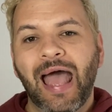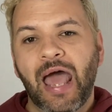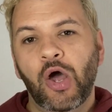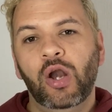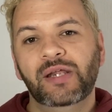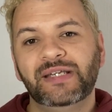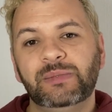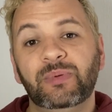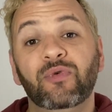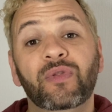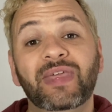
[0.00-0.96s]
and holidays
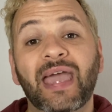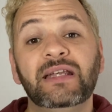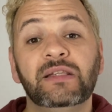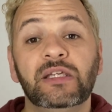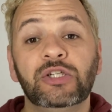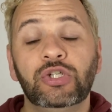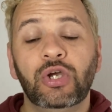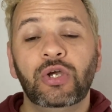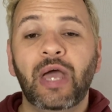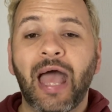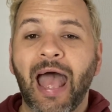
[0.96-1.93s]
before the end of this
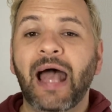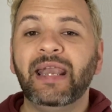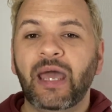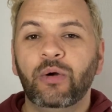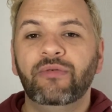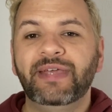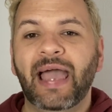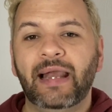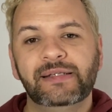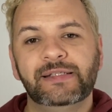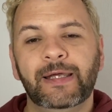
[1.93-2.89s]
year are now a
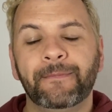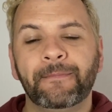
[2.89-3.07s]
reality.